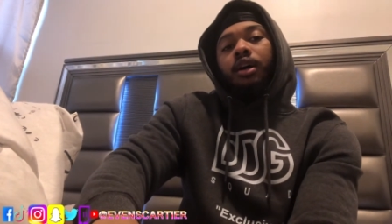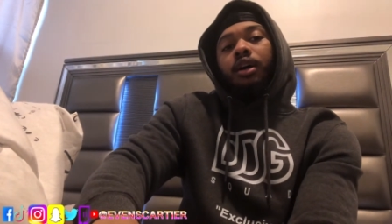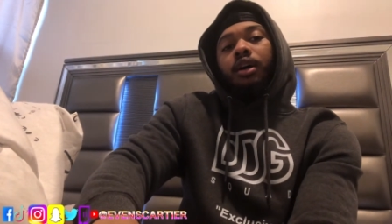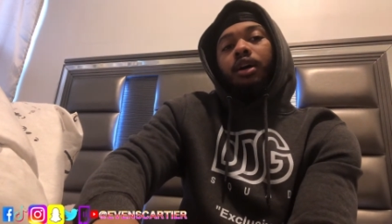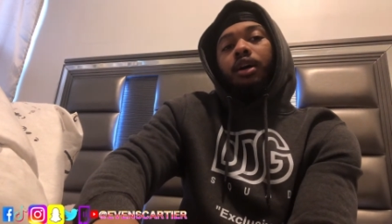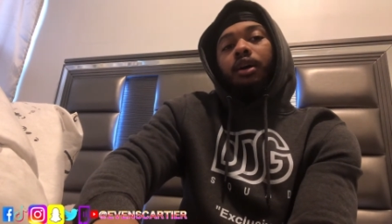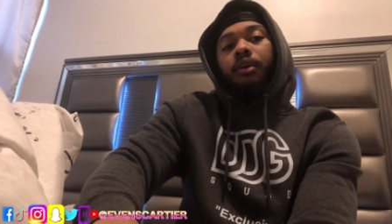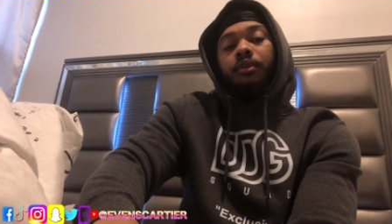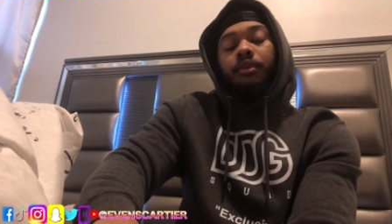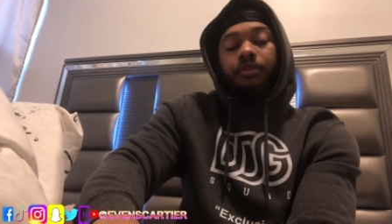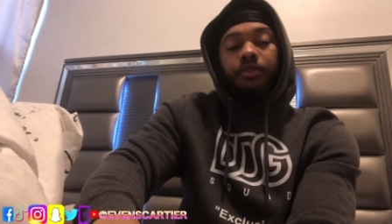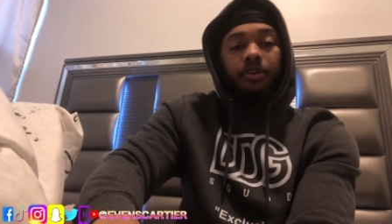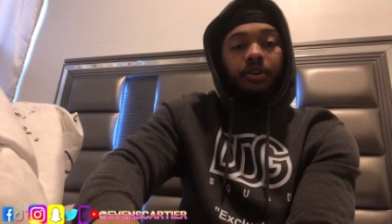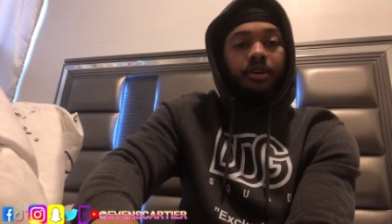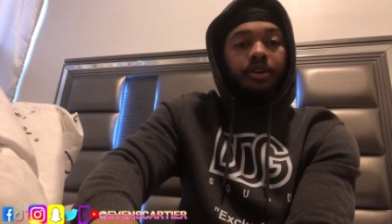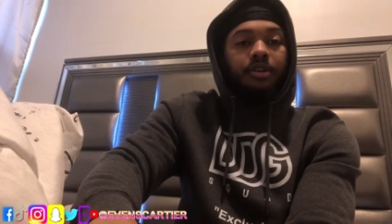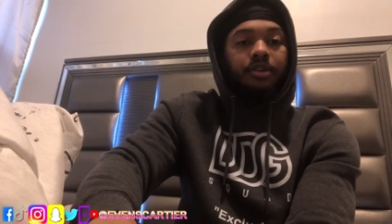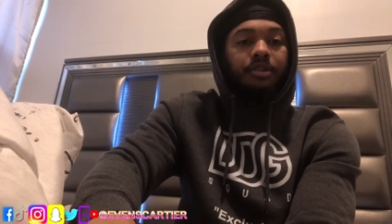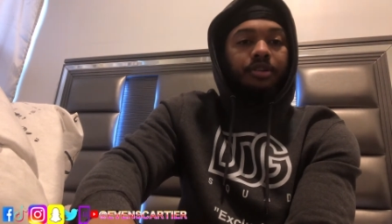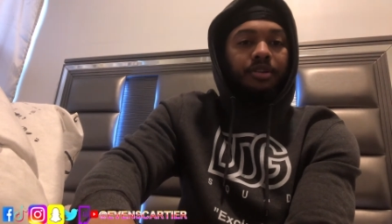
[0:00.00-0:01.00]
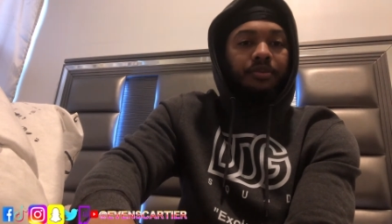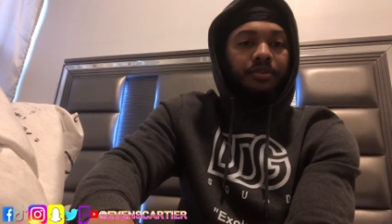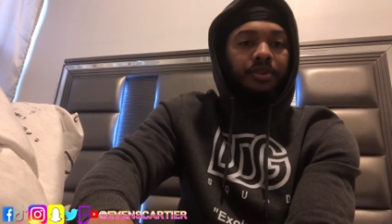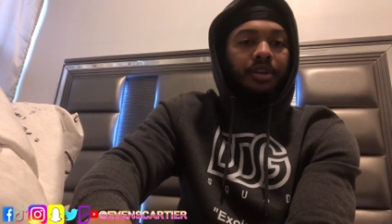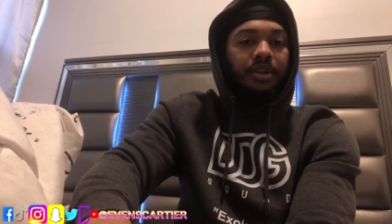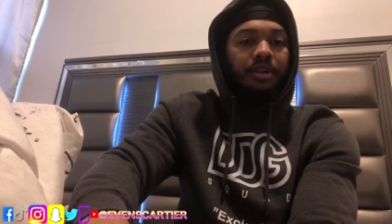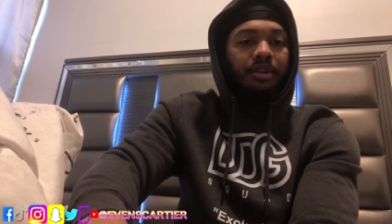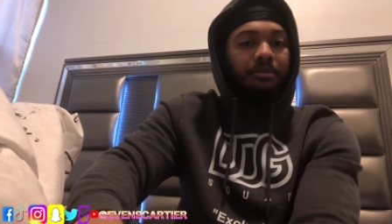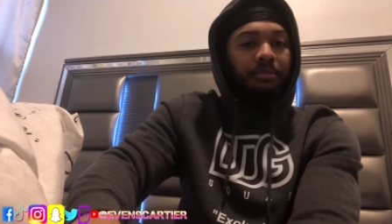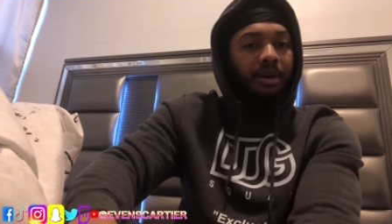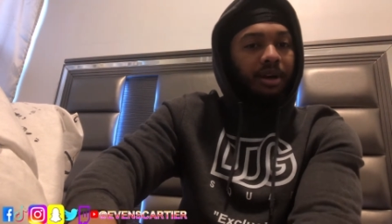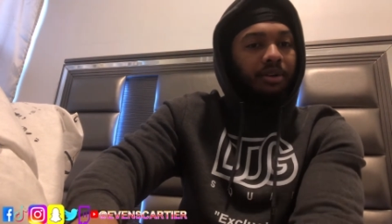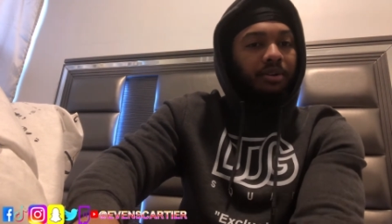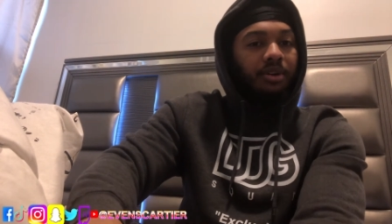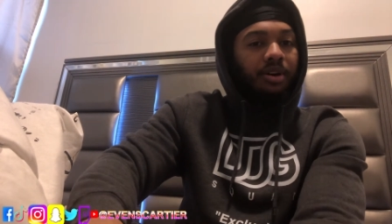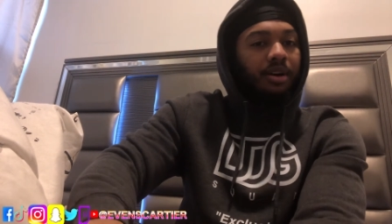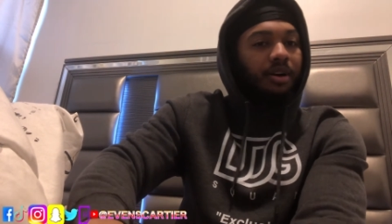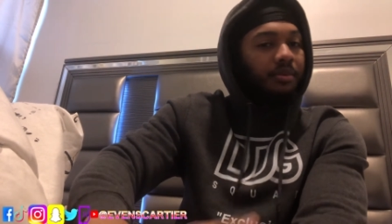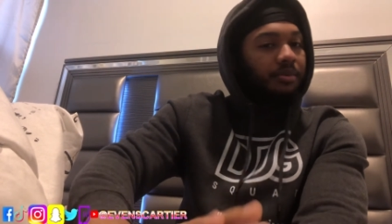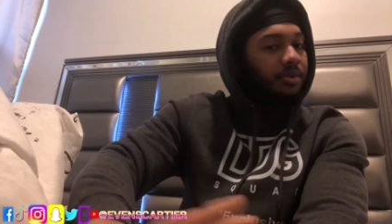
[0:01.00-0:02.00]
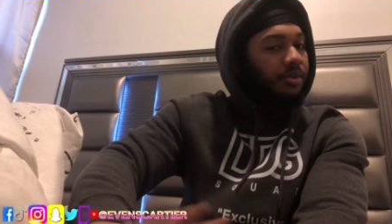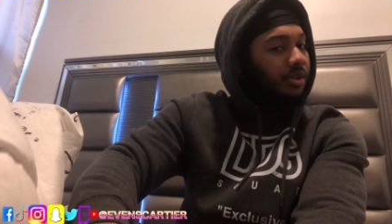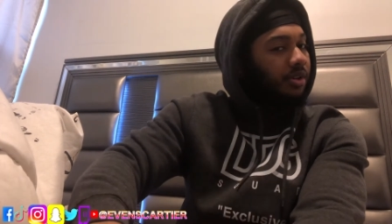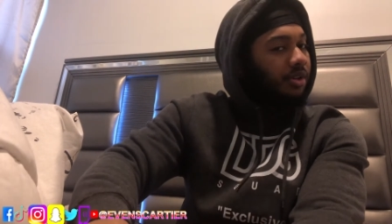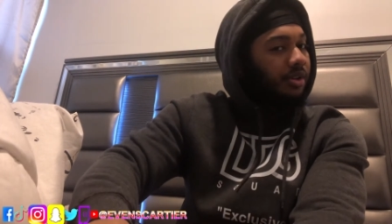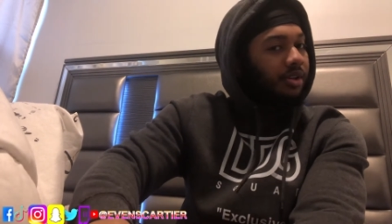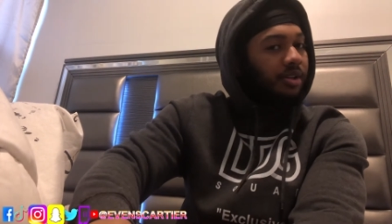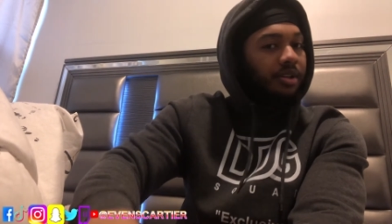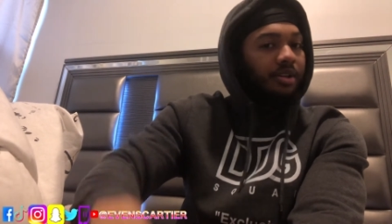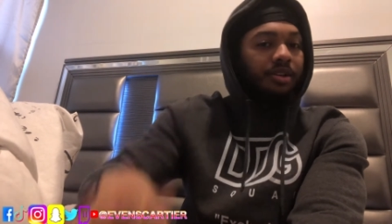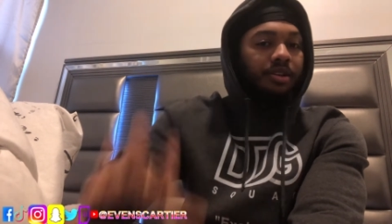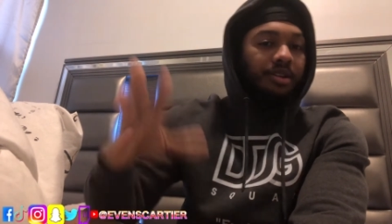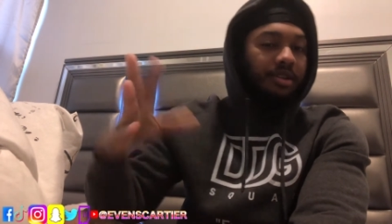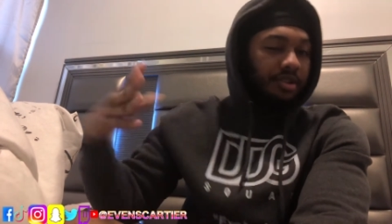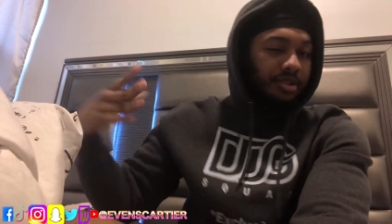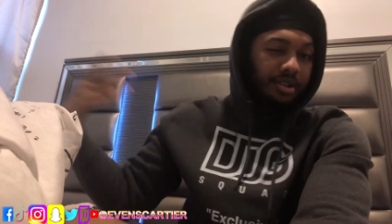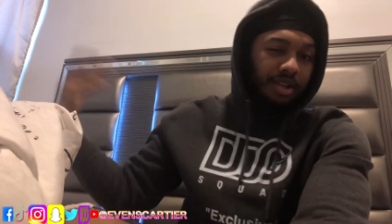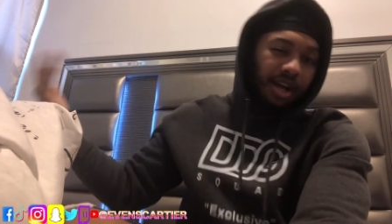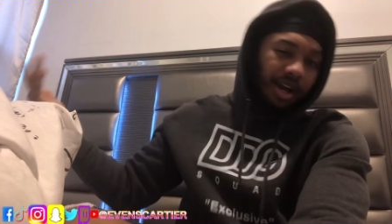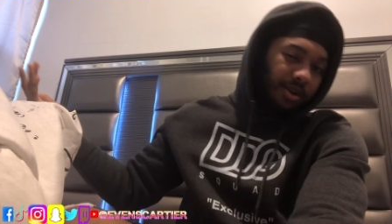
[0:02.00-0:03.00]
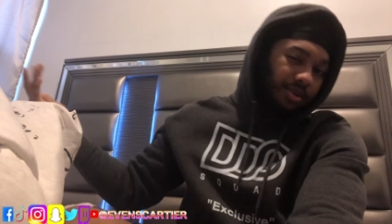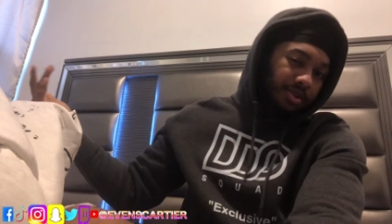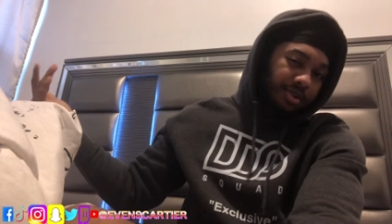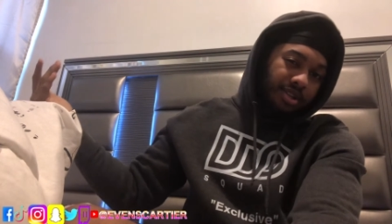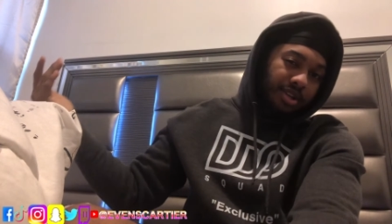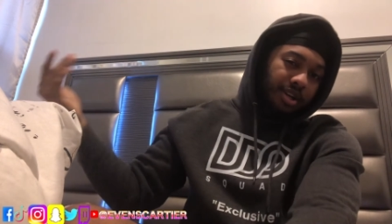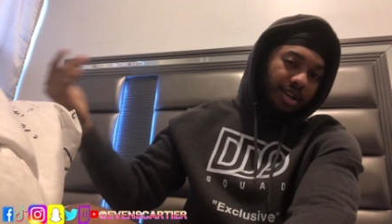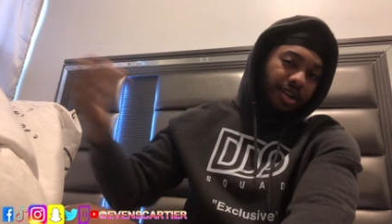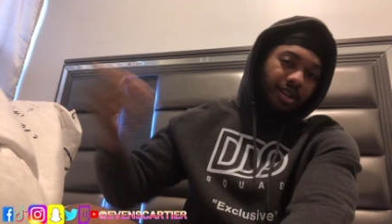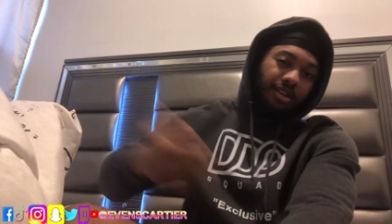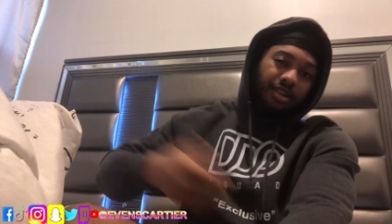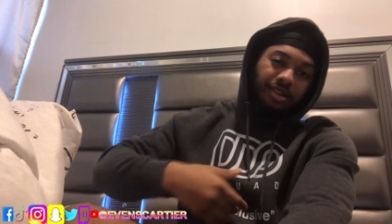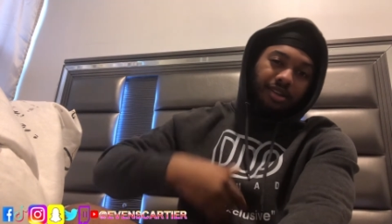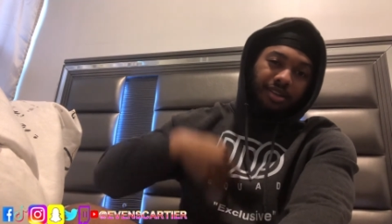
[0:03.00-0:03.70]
Um, if you heard something in the background, I'm sorry, it's outside.